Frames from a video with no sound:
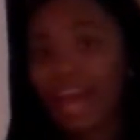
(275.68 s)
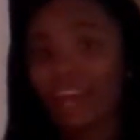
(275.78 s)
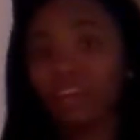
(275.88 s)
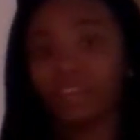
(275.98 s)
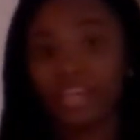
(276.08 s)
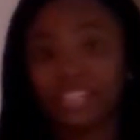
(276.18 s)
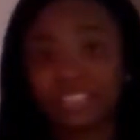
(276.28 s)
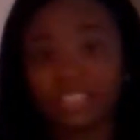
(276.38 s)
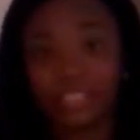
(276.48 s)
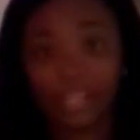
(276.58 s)

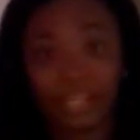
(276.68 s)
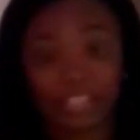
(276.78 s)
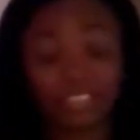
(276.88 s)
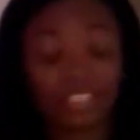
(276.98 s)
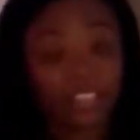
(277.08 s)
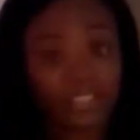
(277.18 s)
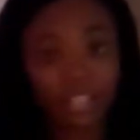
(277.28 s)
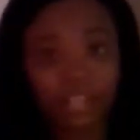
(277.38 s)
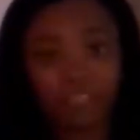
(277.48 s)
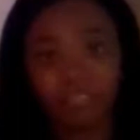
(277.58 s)
ALS can consist
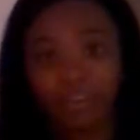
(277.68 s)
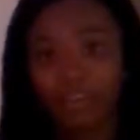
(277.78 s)
of